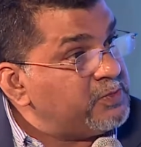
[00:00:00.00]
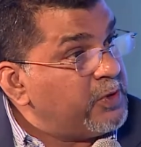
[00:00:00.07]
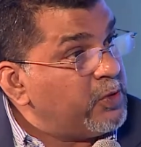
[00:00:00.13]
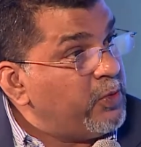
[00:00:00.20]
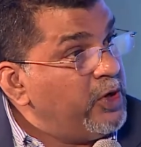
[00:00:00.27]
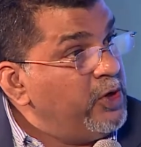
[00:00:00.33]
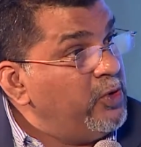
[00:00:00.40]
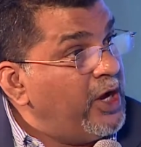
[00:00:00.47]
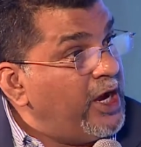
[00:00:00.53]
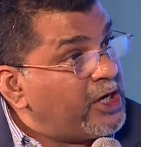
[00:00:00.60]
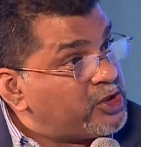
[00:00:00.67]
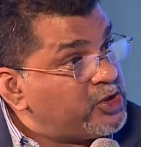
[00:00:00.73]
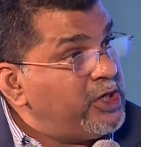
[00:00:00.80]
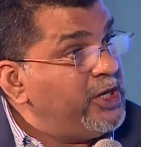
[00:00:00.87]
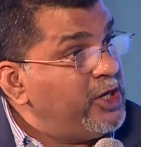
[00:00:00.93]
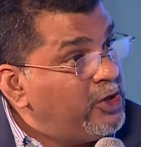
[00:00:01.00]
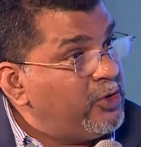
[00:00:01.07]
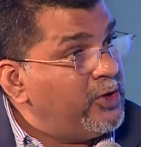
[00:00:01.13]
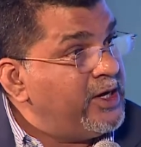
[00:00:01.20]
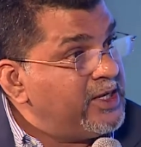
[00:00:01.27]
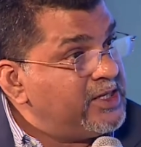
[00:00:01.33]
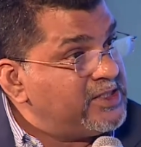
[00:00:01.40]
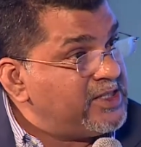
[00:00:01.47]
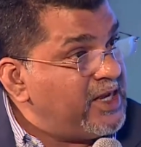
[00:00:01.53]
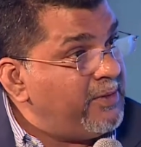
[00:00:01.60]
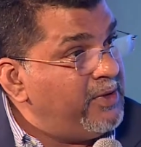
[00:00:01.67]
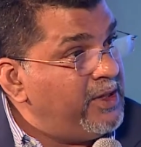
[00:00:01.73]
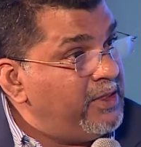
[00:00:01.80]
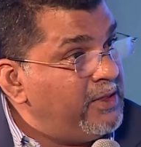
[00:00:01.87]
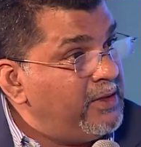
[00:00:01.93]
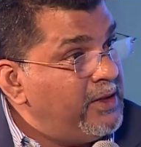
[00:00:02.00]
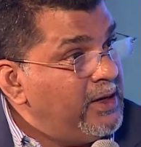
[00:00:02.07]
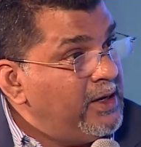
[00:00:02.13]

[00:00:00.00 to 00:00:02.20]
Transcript: But when you actually go and examine